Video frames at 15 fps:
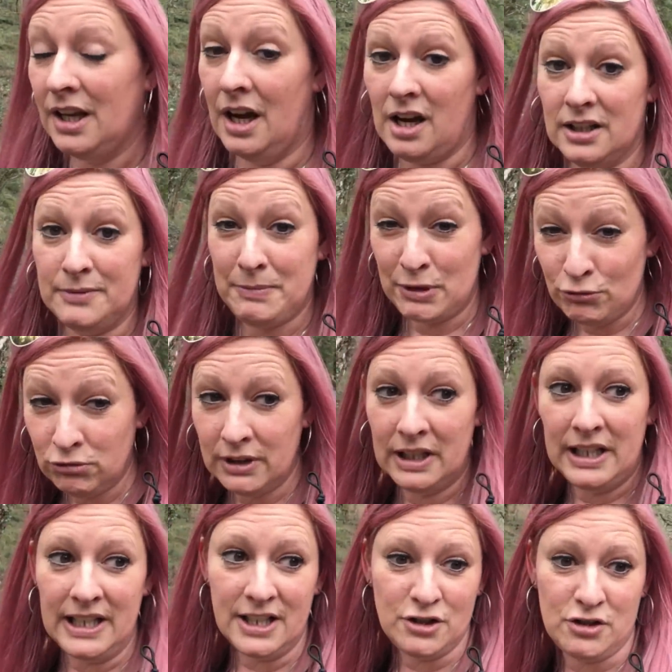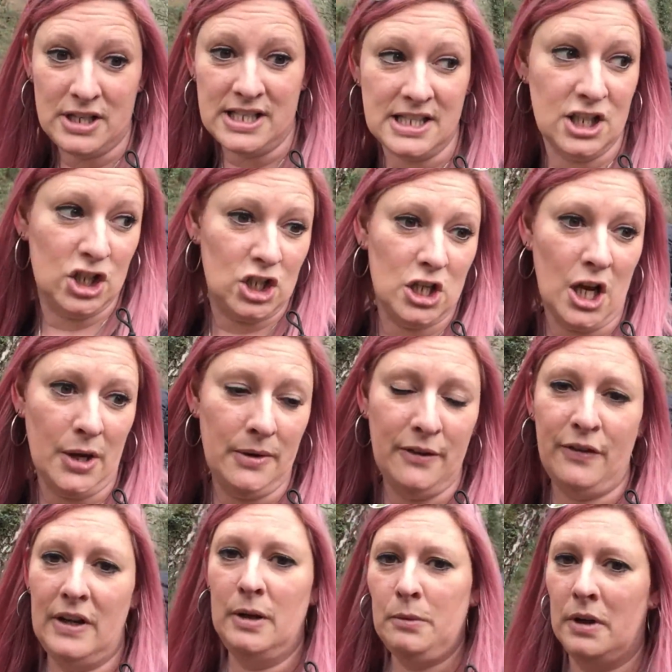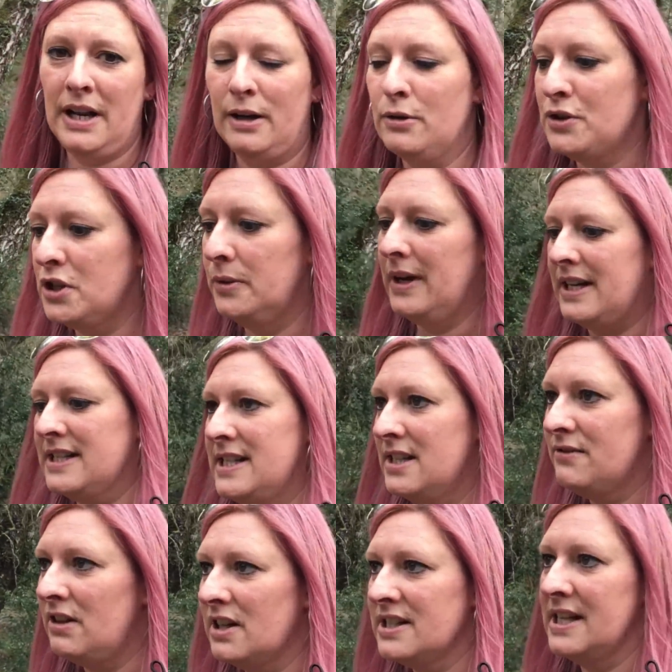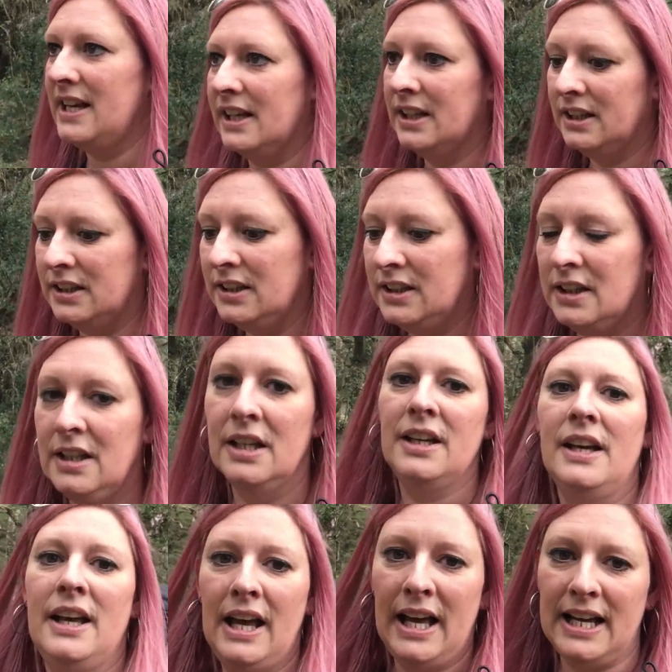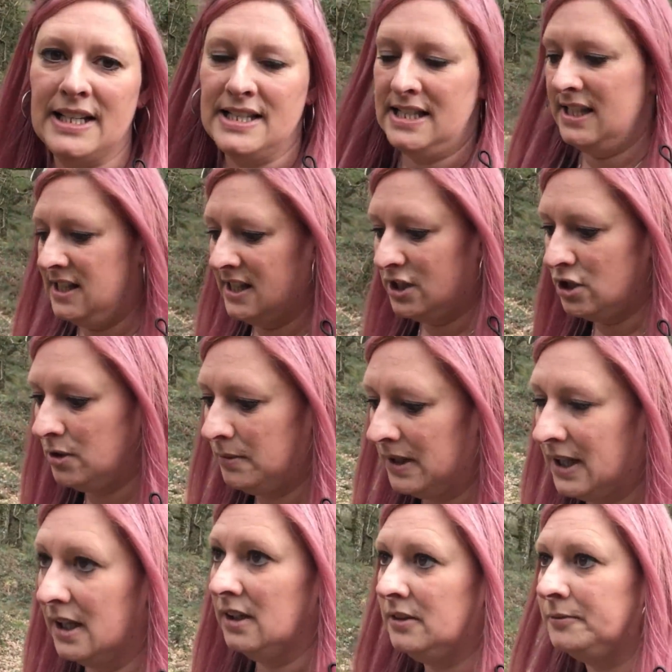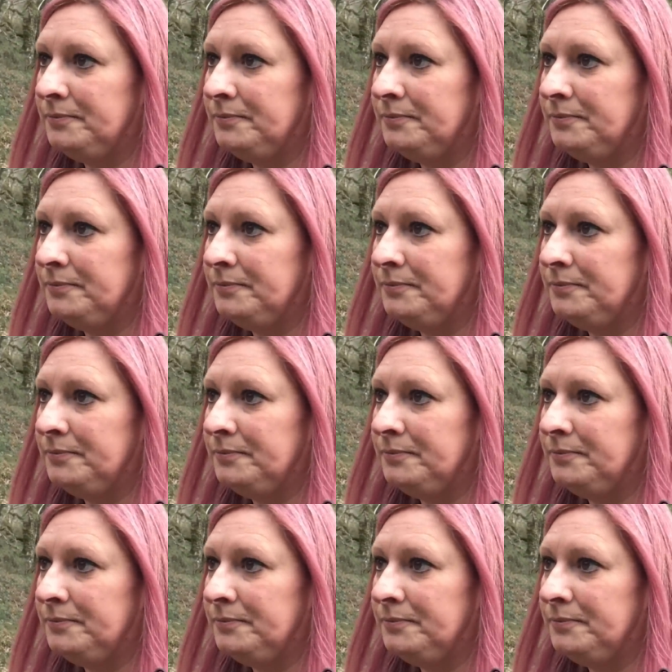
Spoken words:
I'd be really interested to know if anyone else who has this rucksack has this issue with it.